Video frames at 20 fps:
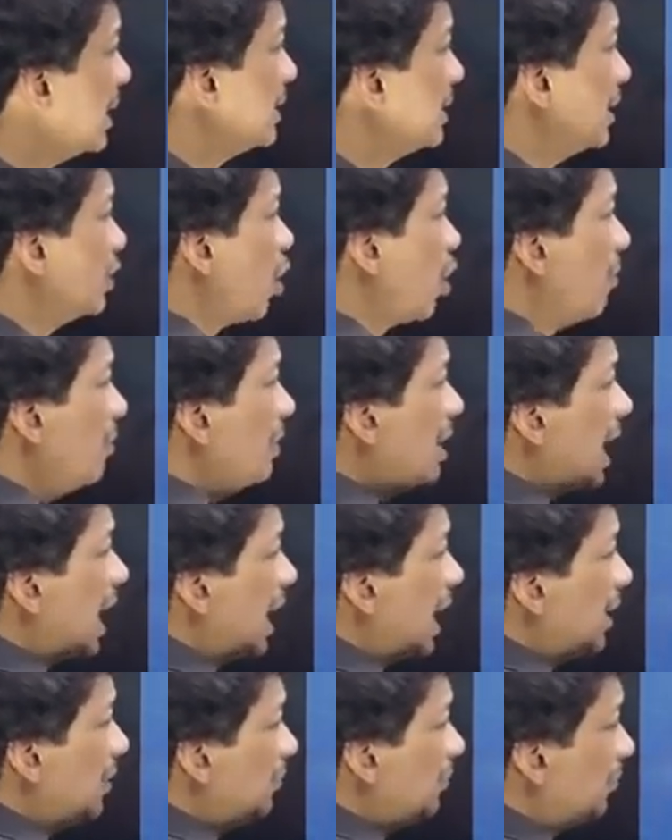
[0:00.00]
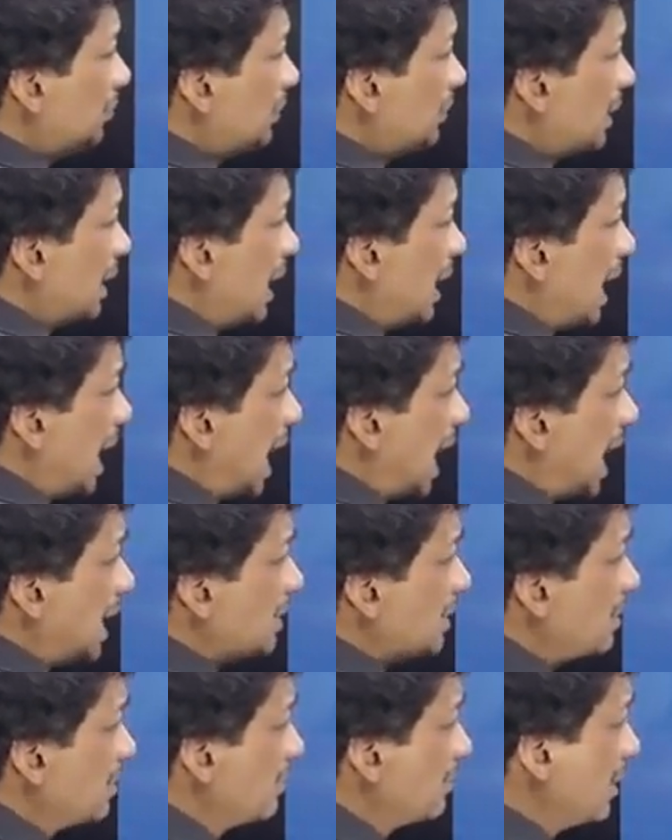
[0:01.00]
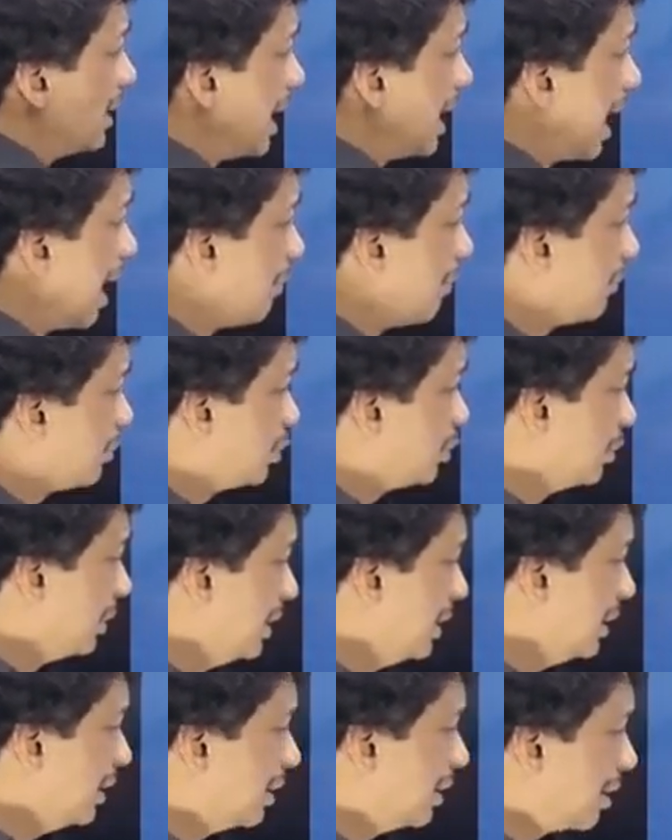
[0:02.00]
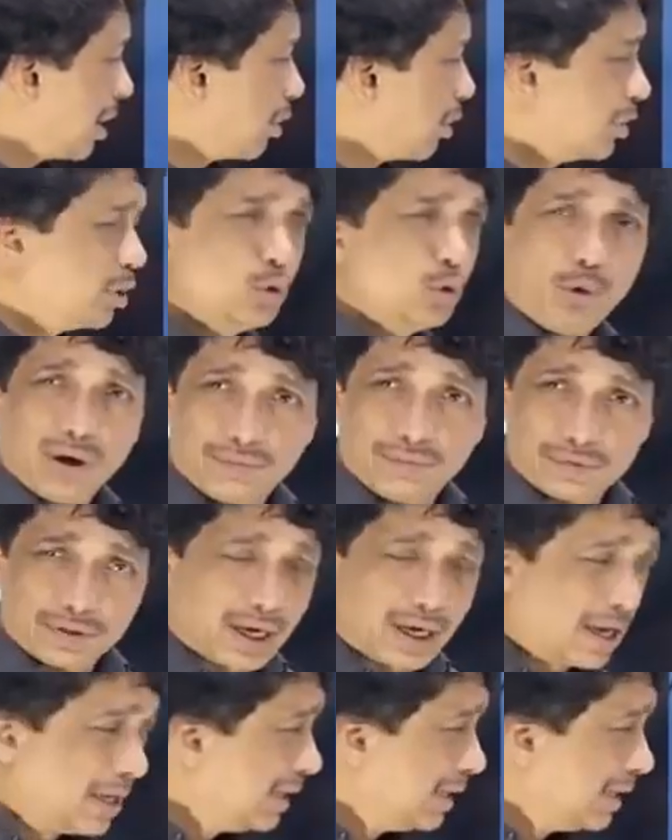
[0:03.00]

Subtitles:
See, a normal eye has actually around 2 waves,